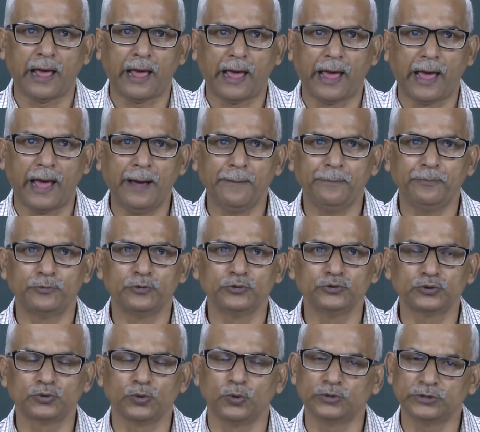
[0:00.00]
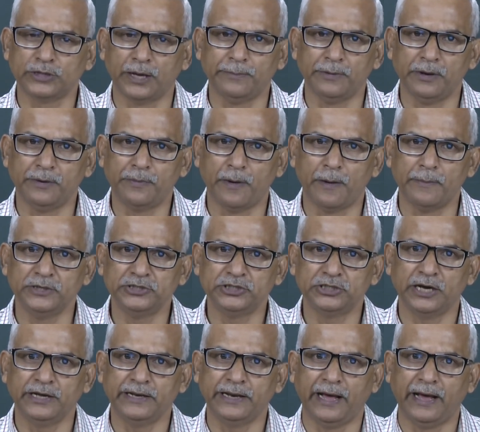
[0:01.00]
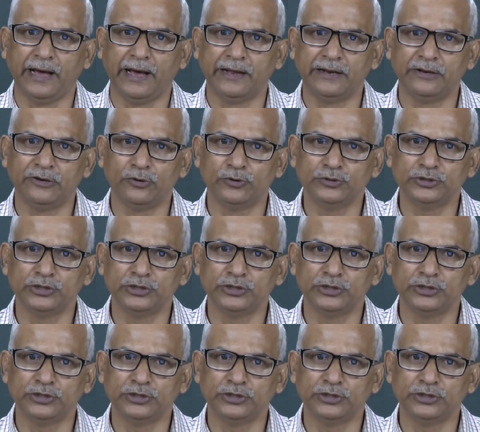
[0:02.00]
have to store some information, and those